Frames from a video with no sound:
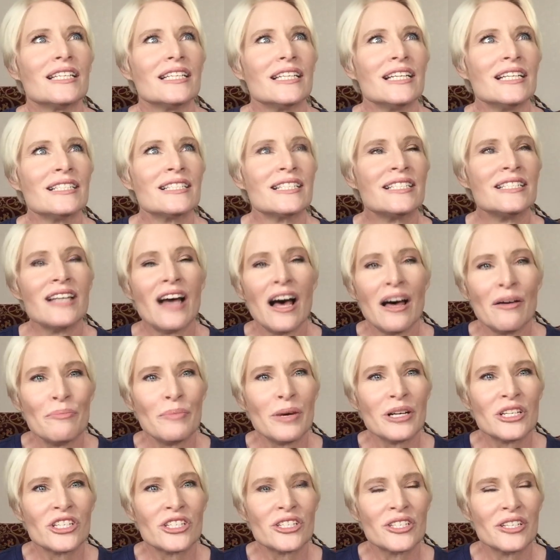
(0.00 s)
It's not
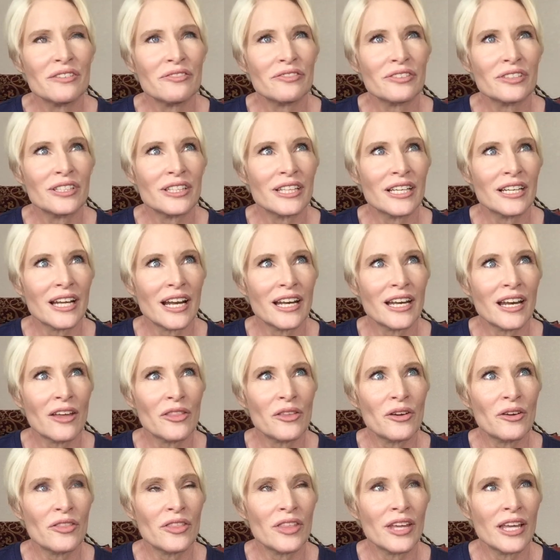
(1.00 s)
much different than any
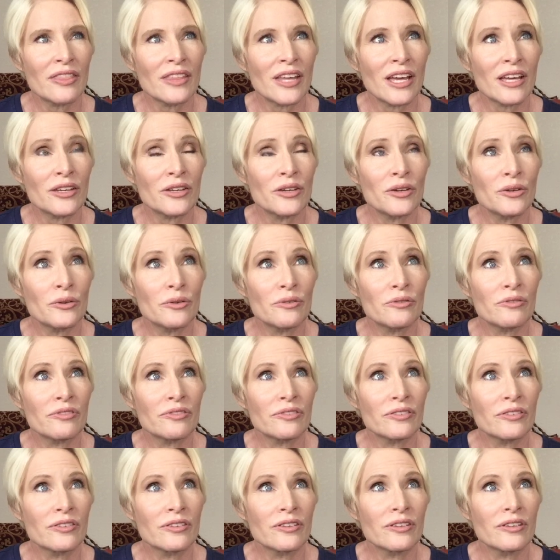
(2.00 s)
other thing that
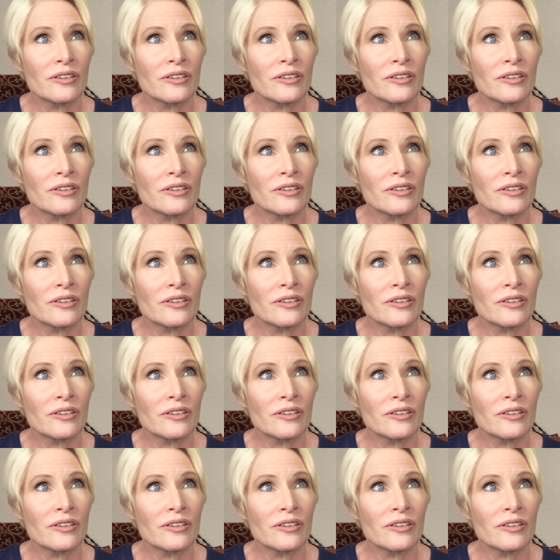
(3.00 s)
you've